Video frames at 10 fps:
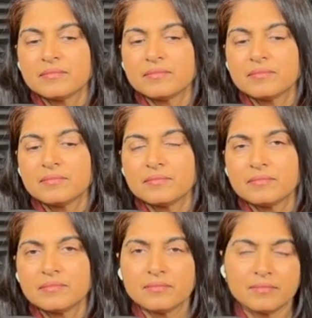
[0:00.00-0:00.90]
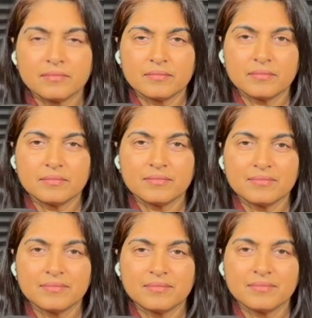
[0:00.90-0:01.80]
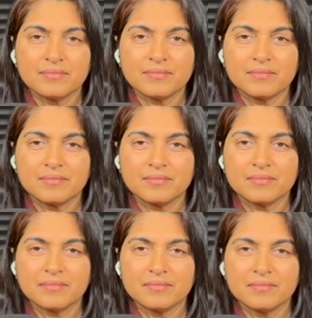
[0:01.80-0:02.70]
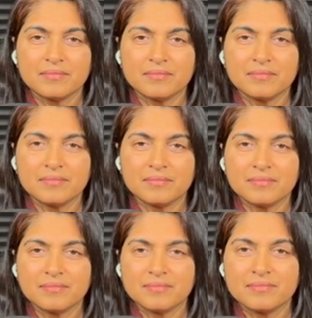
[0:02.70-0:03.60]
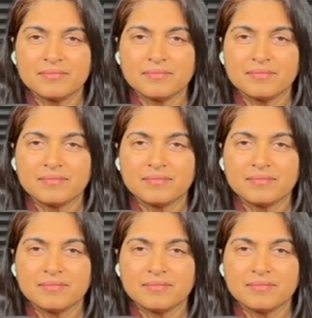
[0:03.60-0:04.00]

No words are spoken by the person on screen.